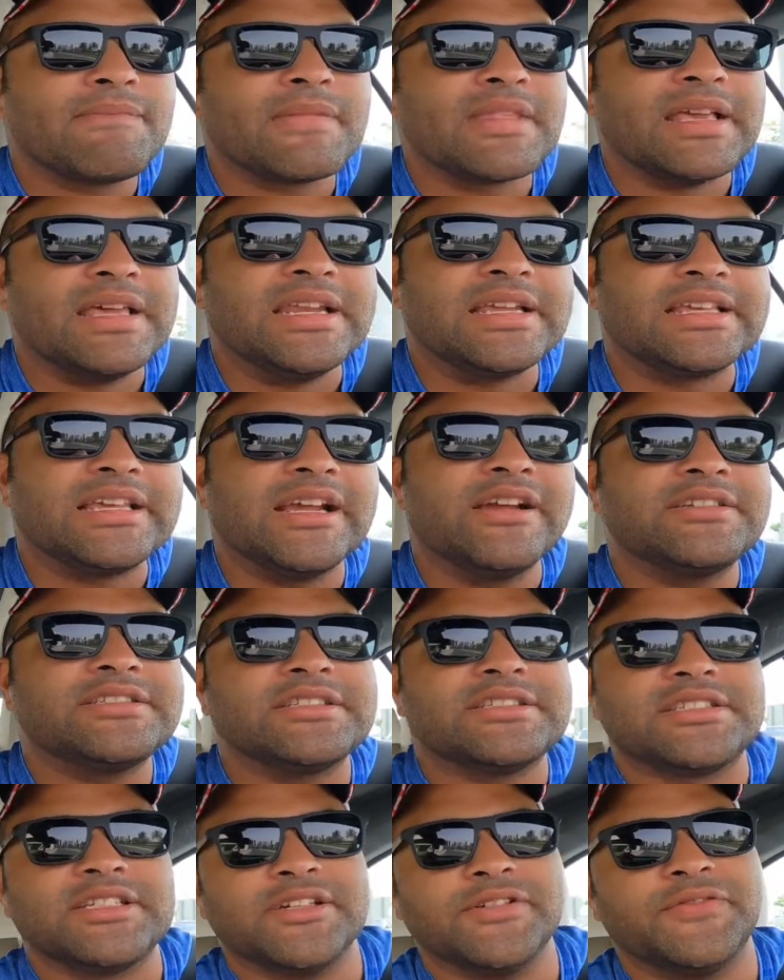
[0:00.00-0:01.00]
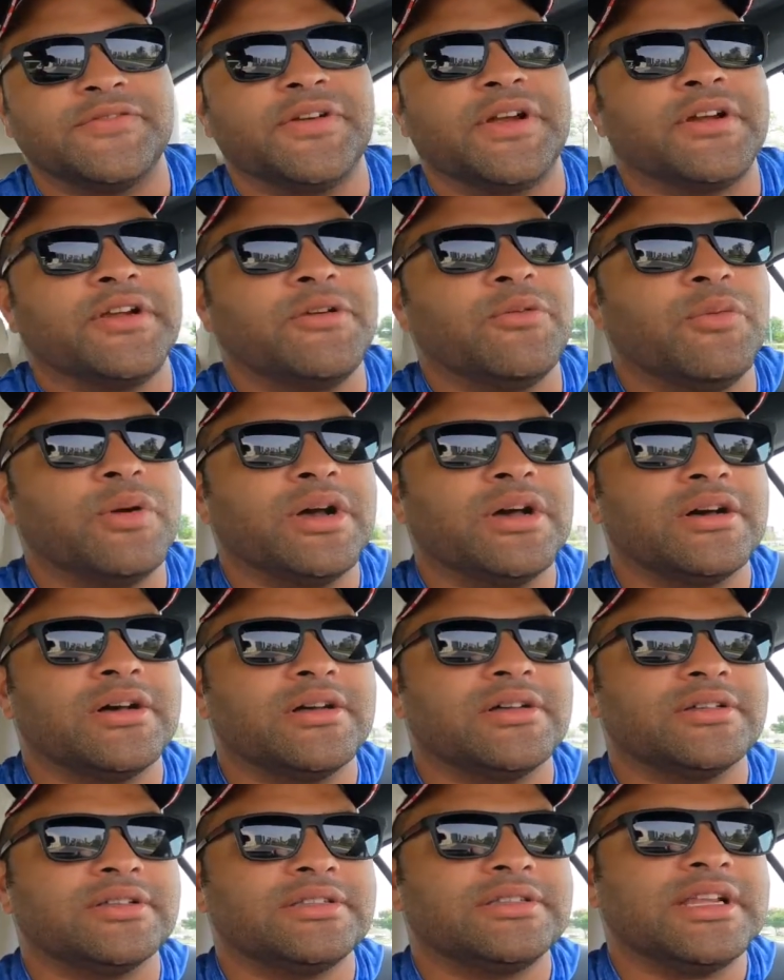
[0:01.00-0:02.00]
And it carries itself very
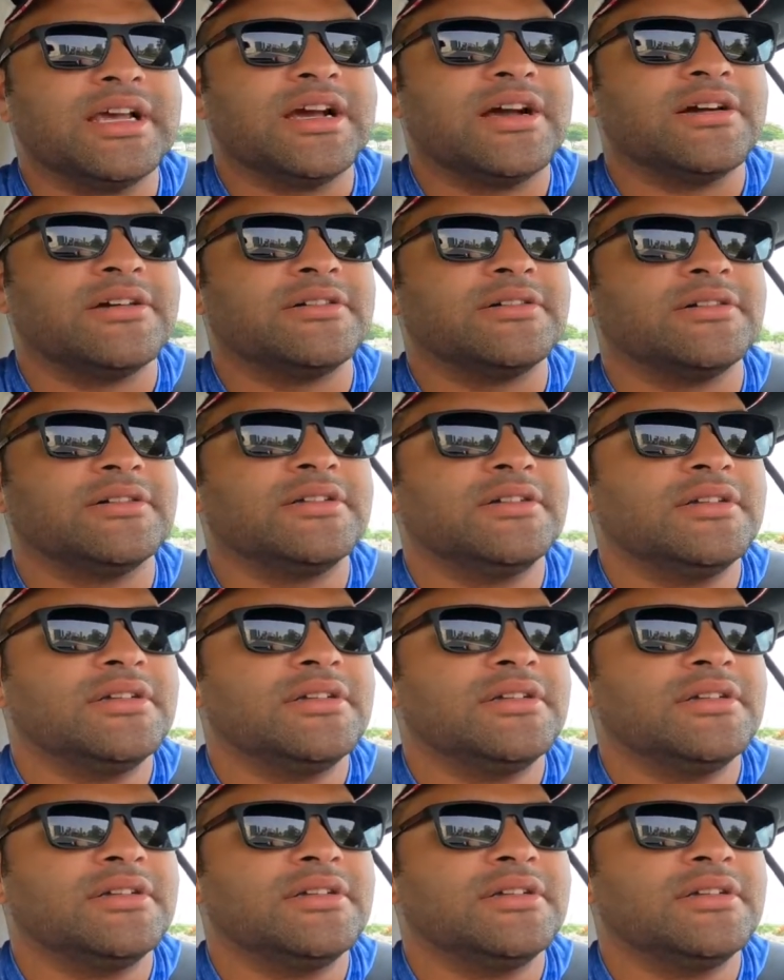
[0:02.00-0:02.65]
well. Now,